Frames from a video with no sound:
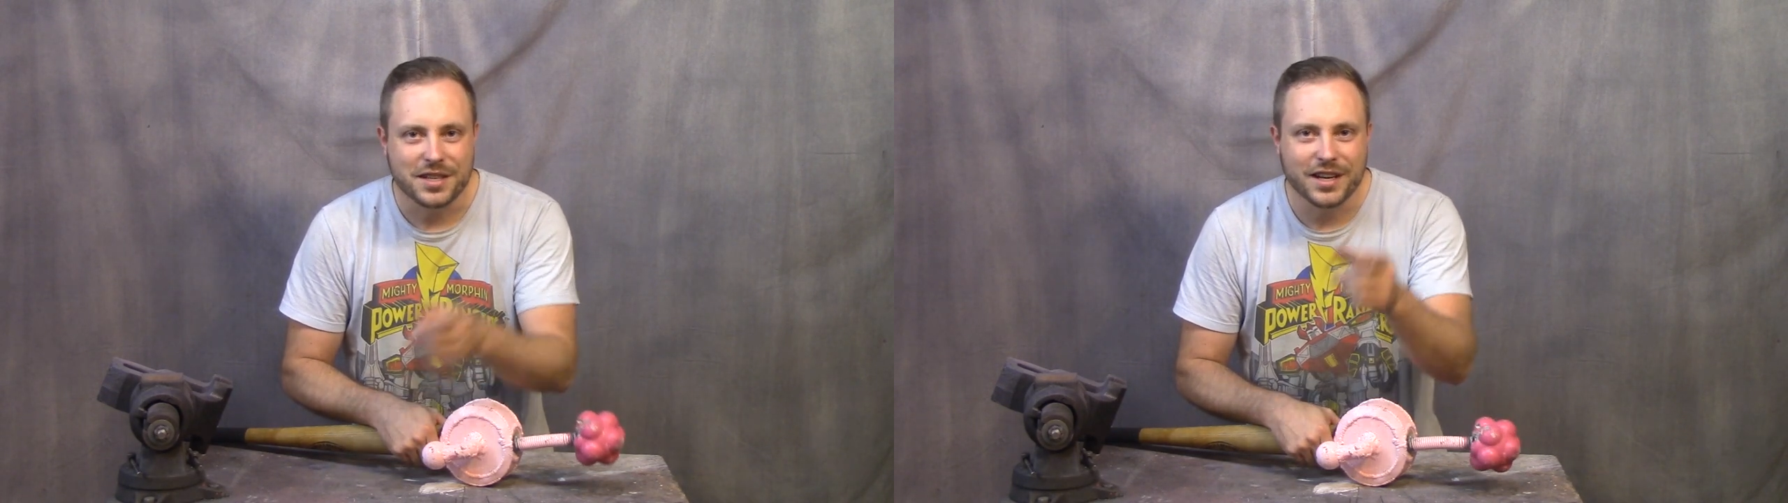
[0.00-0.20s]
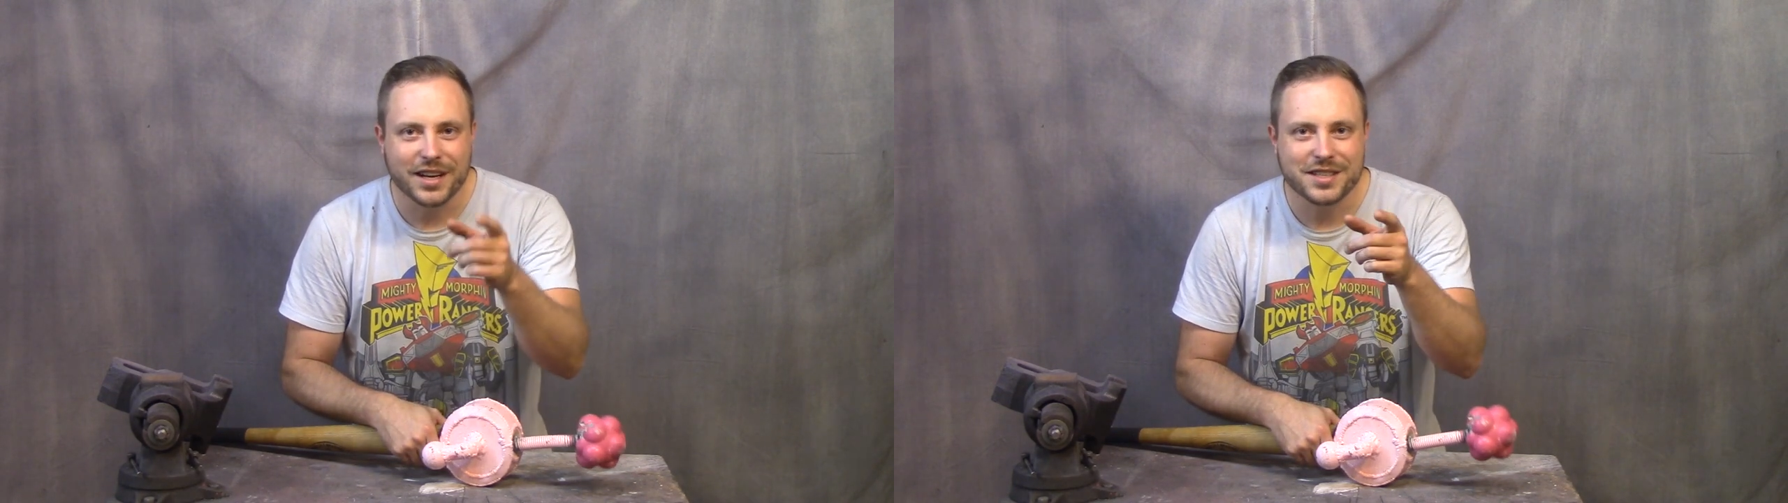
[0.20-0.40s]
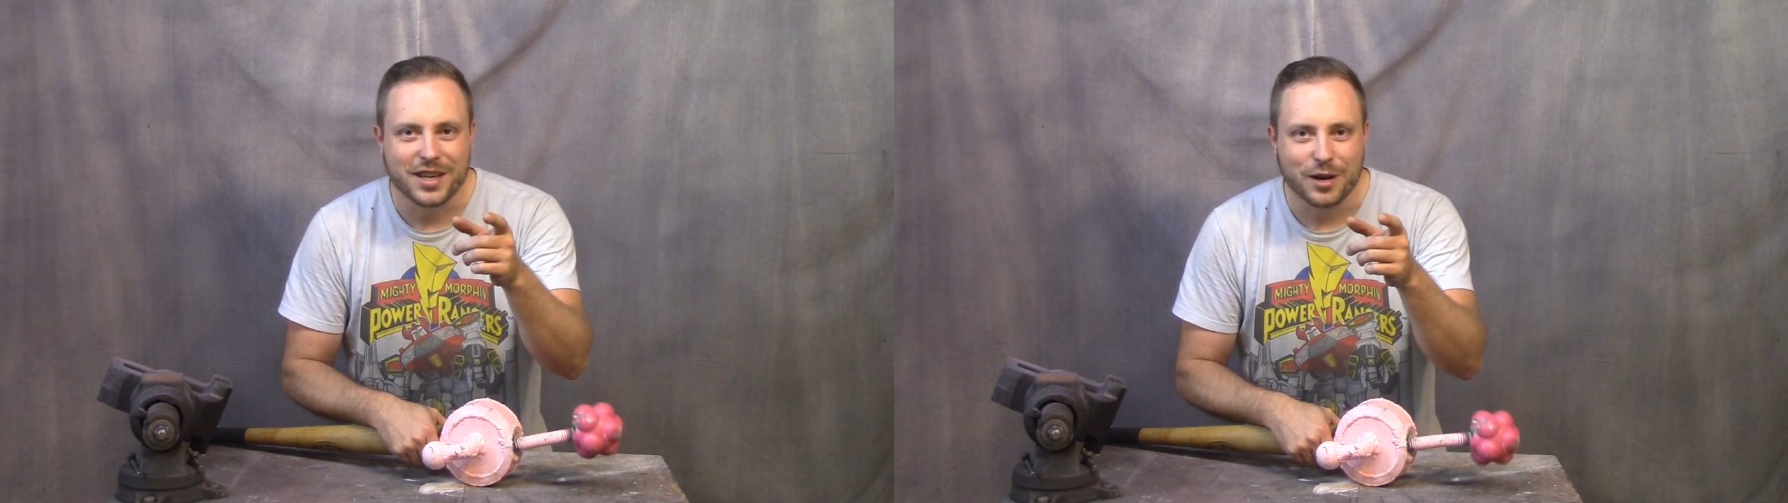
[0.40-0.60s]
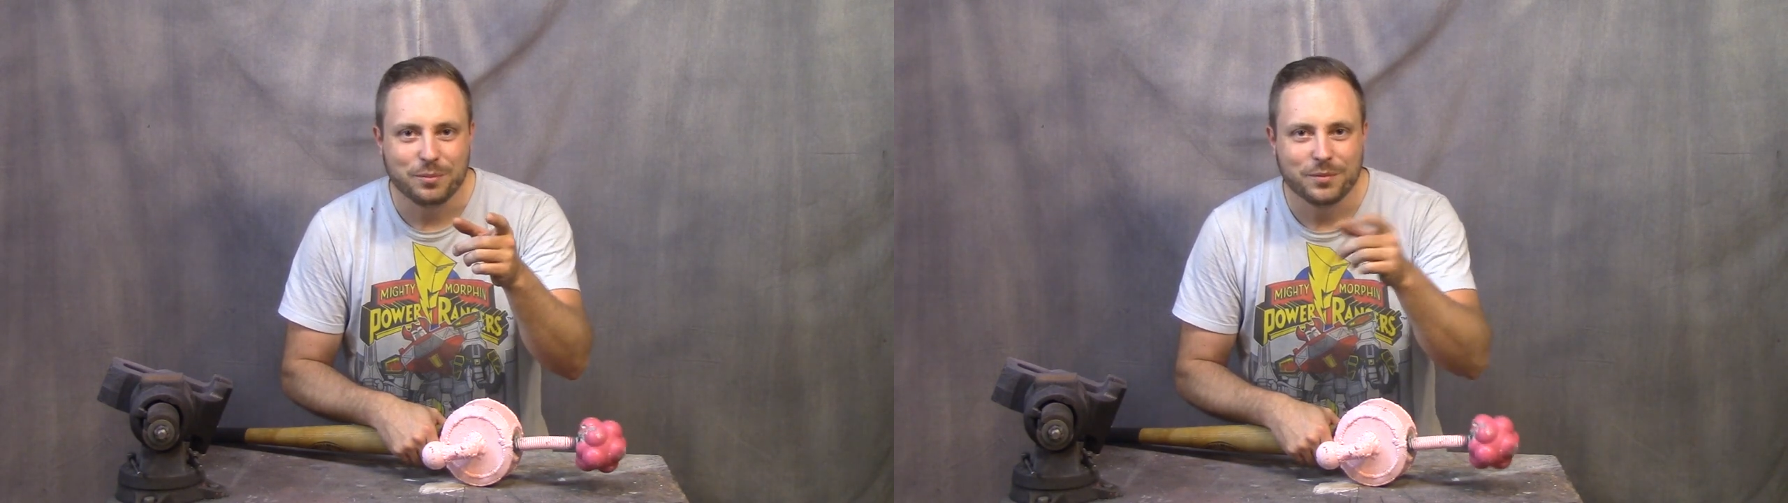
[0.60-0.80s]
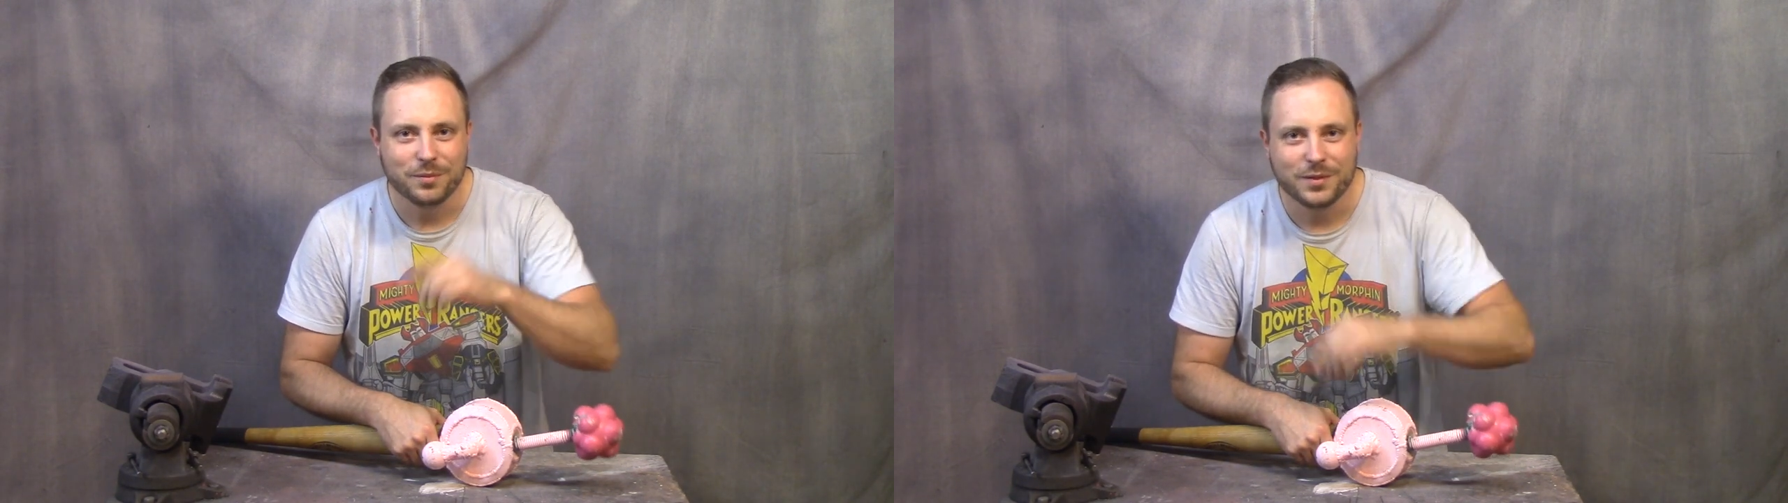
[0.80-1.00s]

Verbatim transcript: see you next time.